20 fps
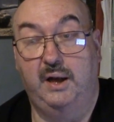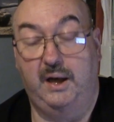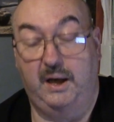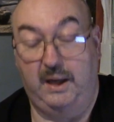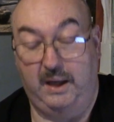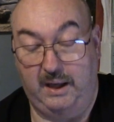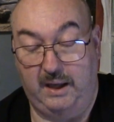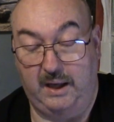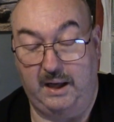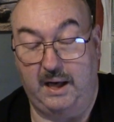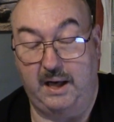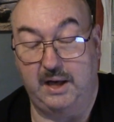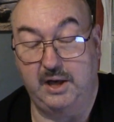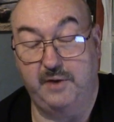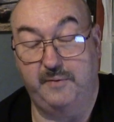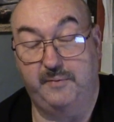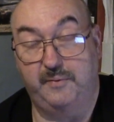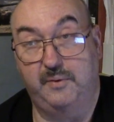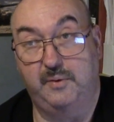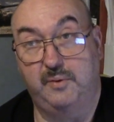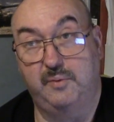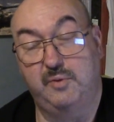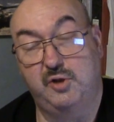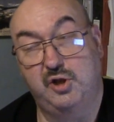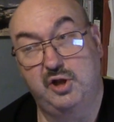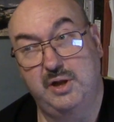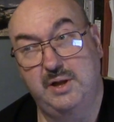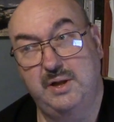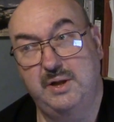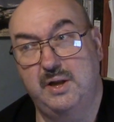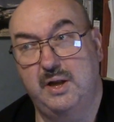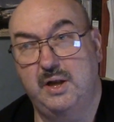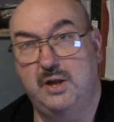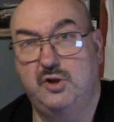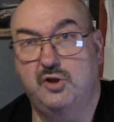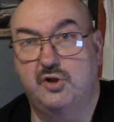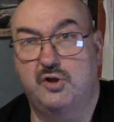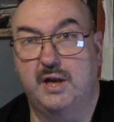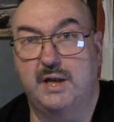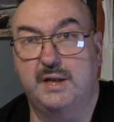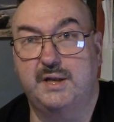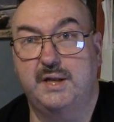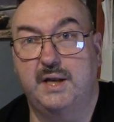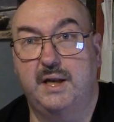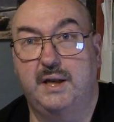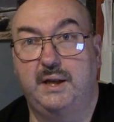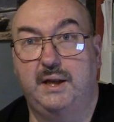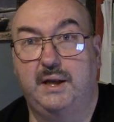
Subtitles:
And which isn't drastic.